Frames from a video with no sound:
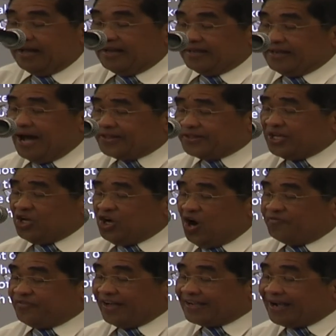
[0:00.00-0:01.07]
Nothing
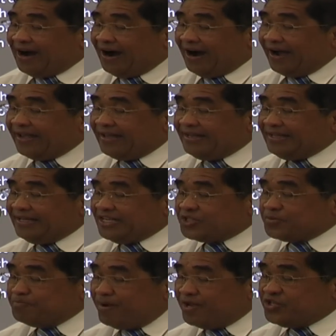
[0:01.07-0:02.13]
of the kind
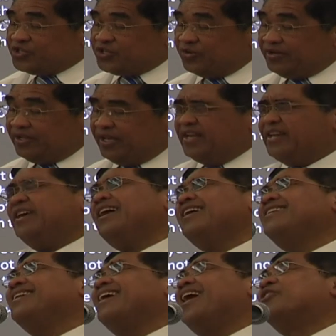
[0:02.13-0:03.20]
is mentioned in
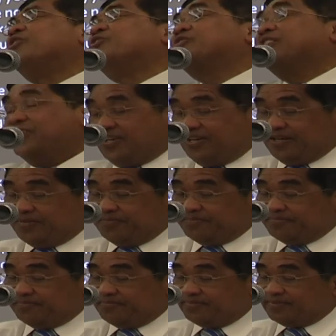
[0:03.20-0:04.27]
any other city.
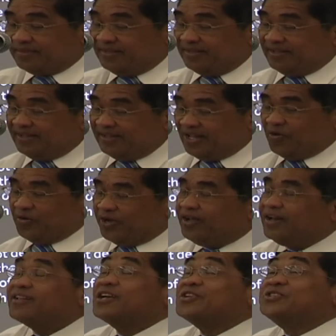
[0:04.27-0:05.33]
Now,
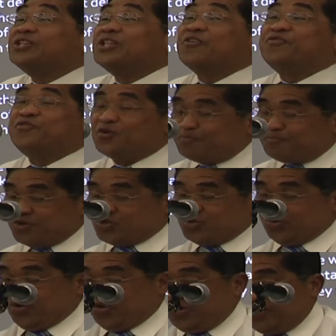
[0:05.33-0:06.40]
let us see the full
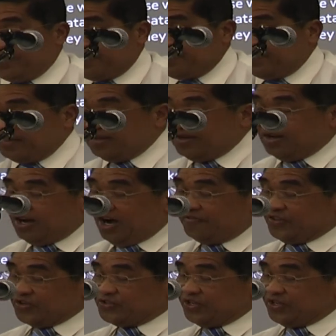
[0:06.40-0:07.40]
picture of the